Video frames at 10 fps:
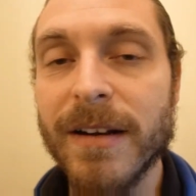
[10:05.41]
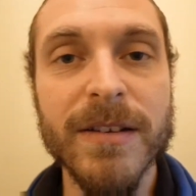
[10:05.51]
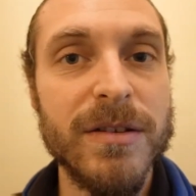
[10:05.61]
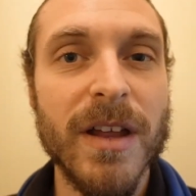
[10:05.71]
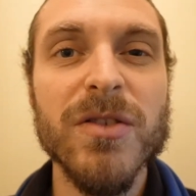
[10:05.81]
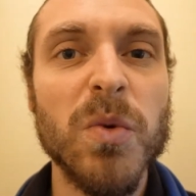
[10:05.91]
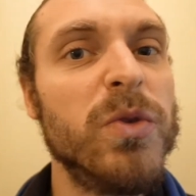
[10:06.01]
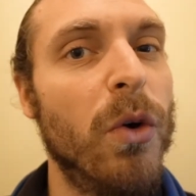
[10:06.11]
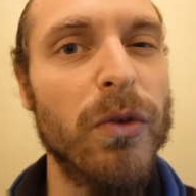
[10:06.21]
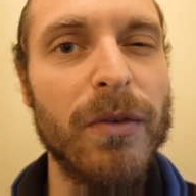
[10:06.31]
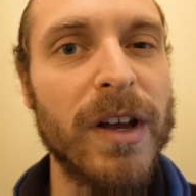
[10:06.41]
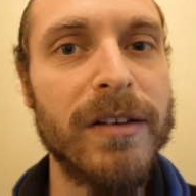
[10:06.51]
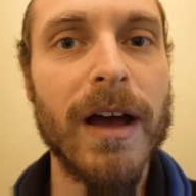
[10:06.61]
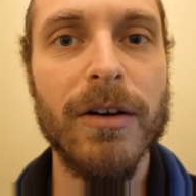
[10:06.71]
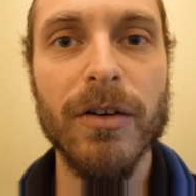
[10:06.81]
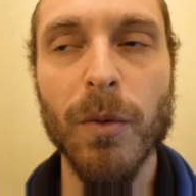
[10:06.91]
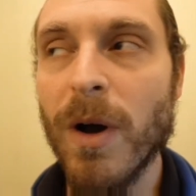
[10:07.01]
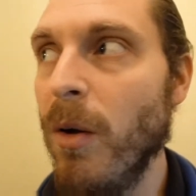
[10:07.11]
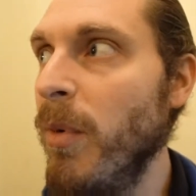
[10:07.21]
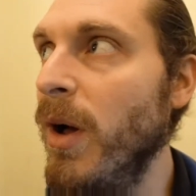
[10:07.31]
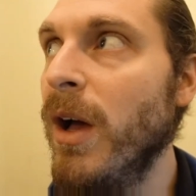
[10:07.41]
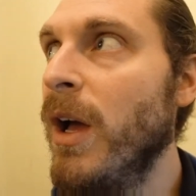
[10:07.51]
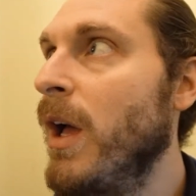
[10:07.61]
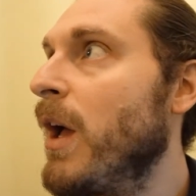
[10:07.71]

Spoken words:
There's all sorts of things out there as well, but